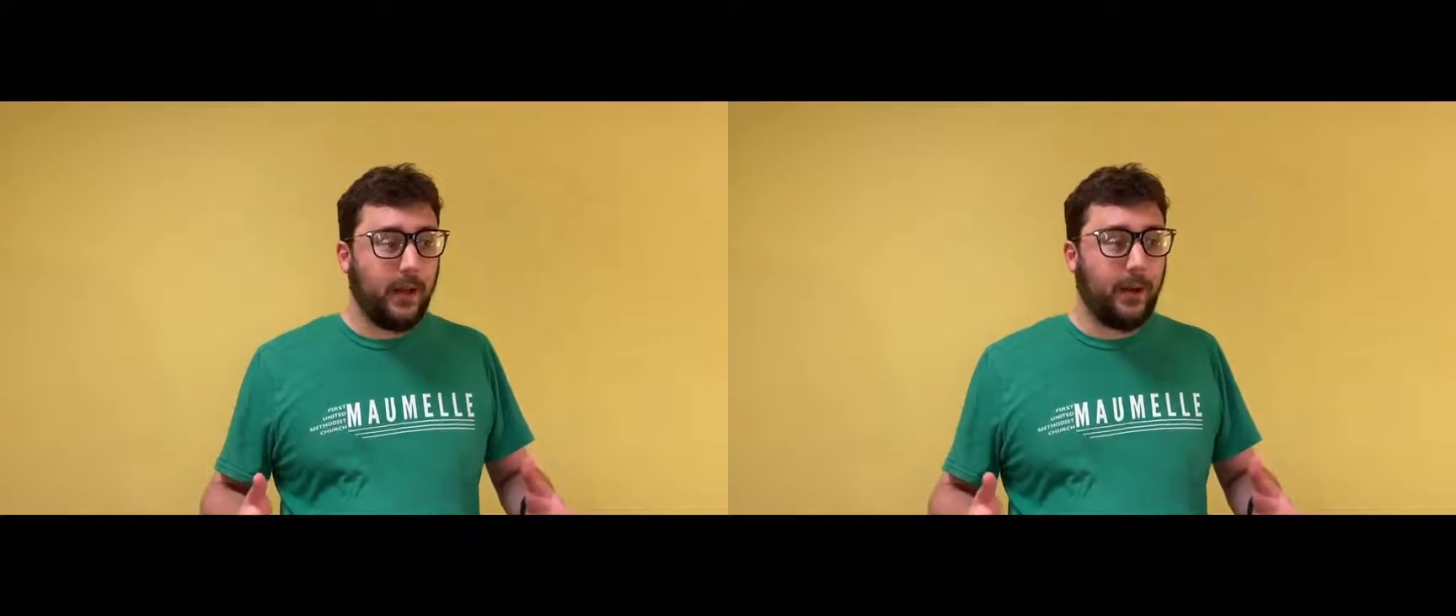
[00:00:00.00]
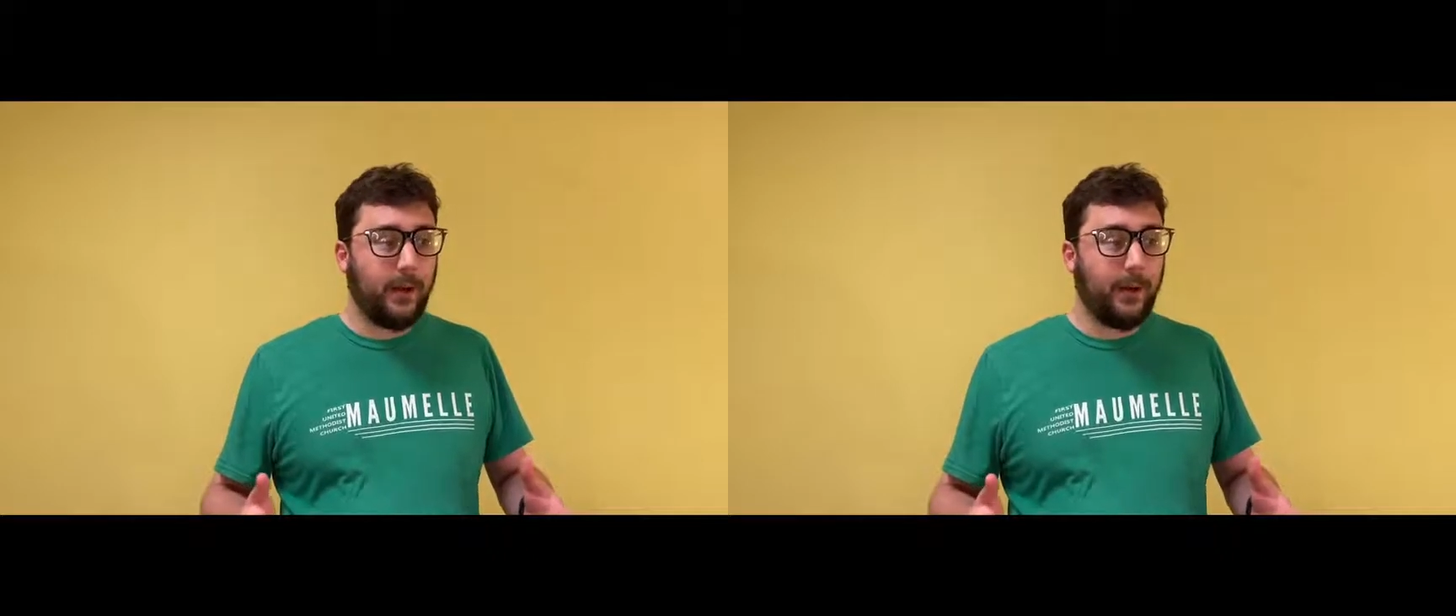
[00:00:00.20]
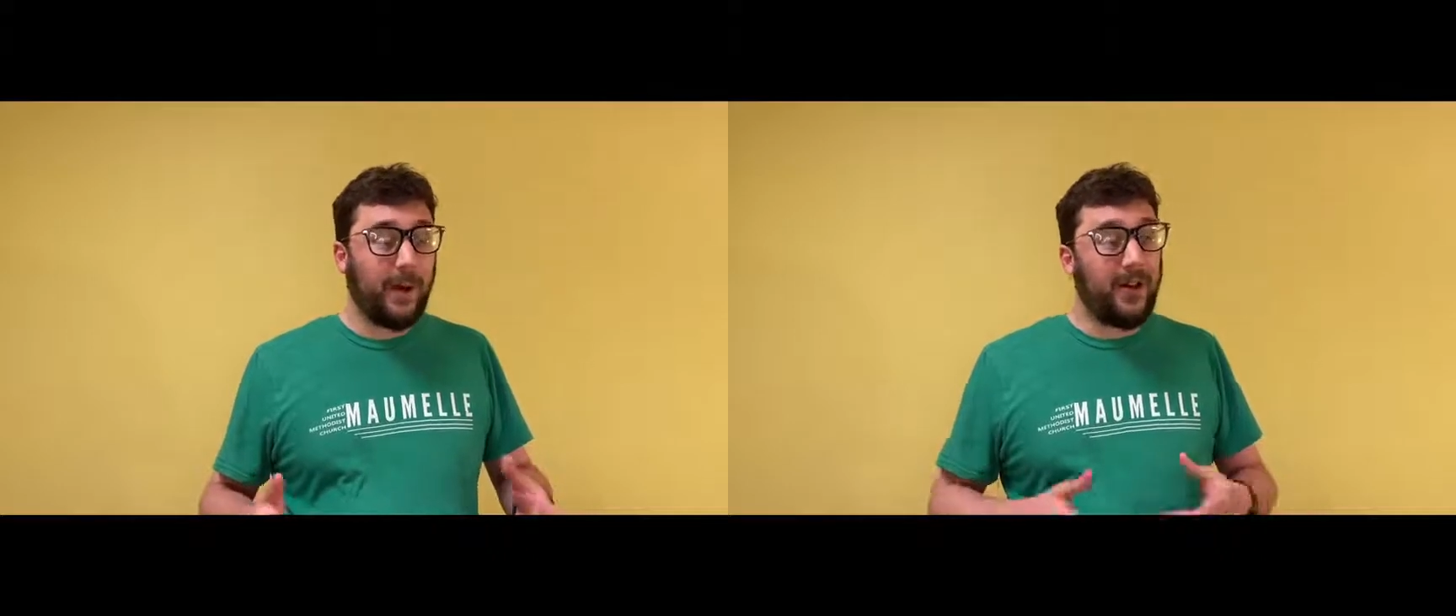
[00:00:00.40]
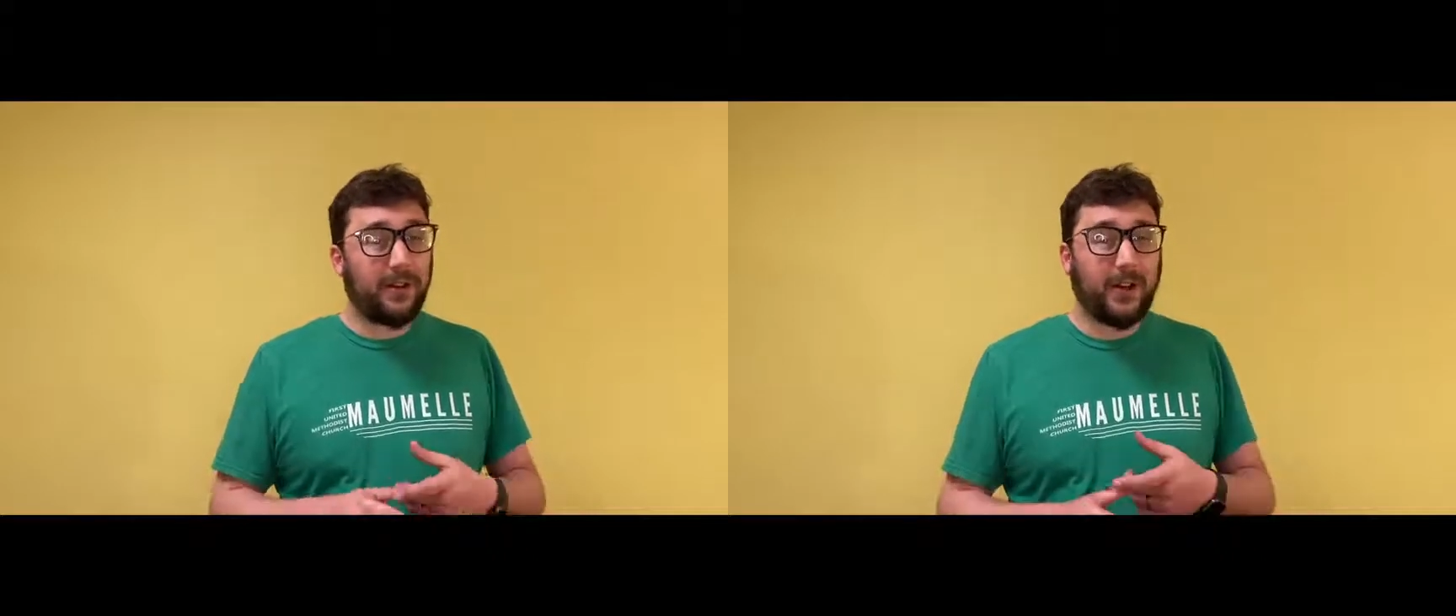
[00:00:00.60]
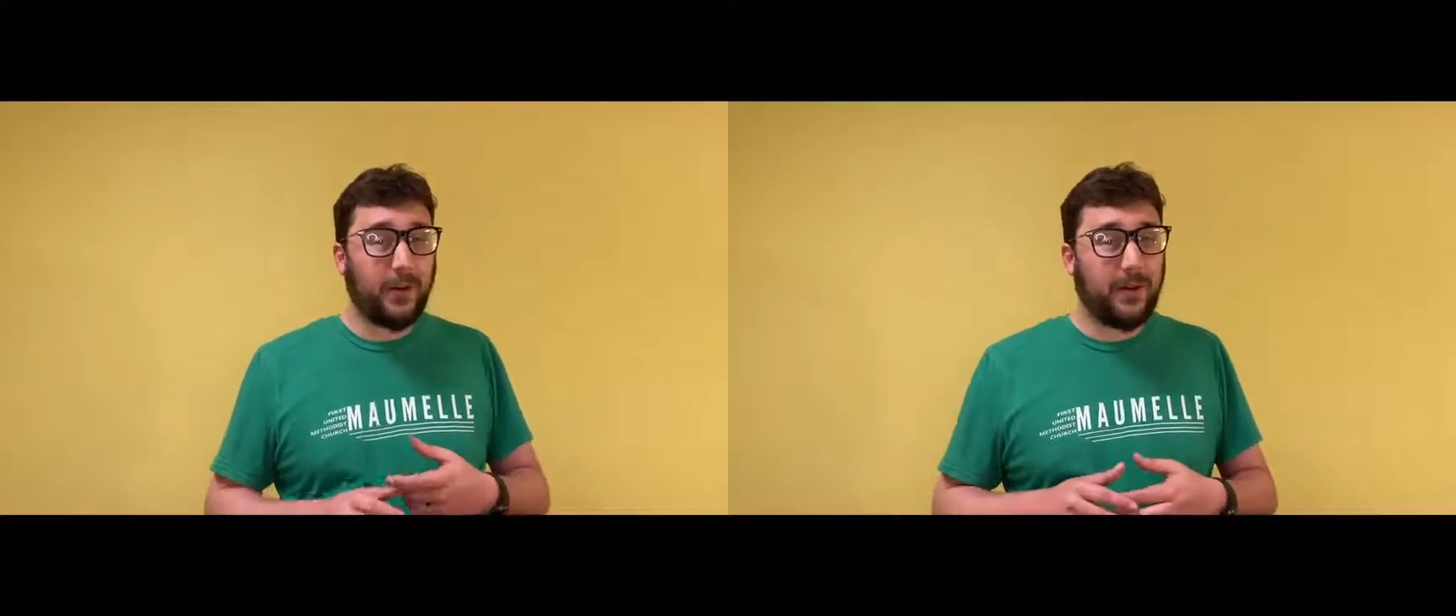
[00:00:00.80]
um, I don't
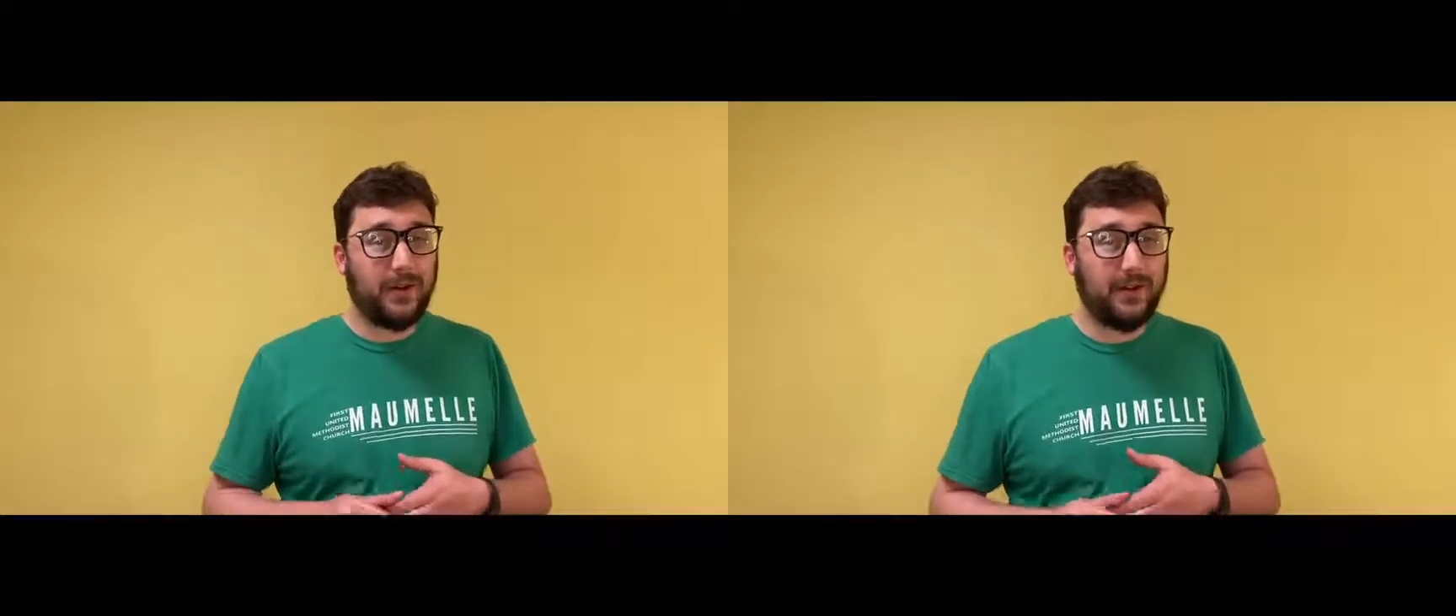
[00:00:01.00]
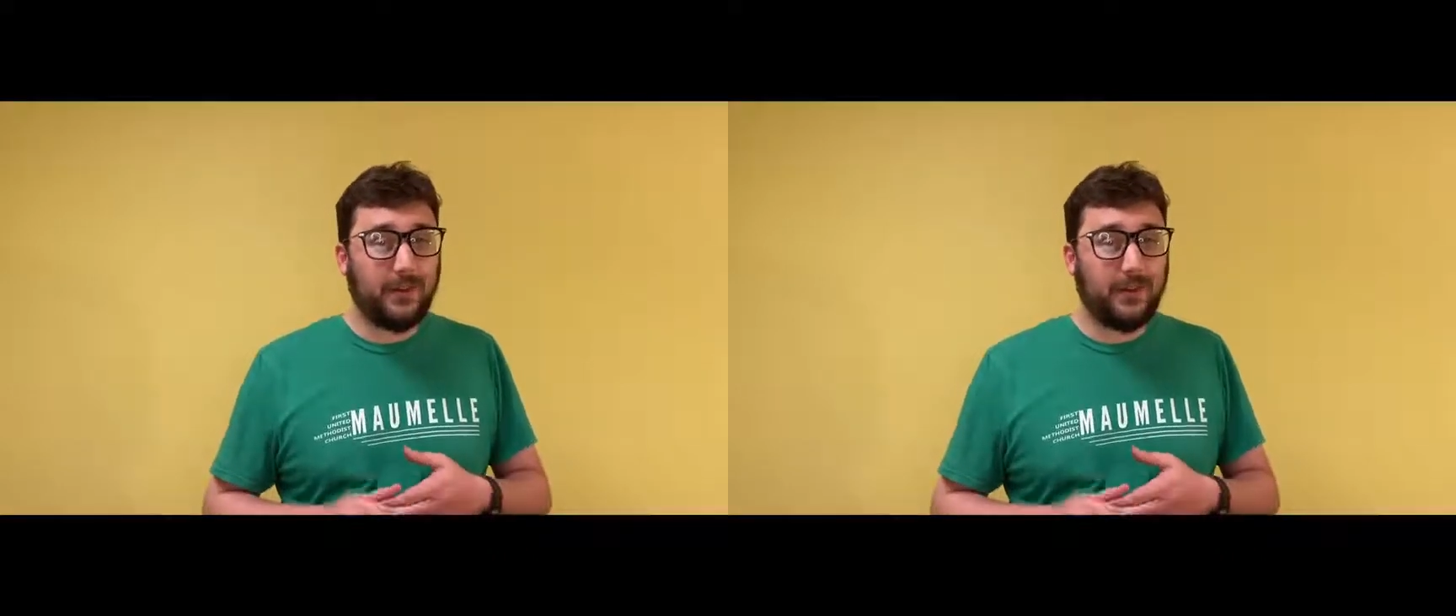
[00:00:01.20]
care what it is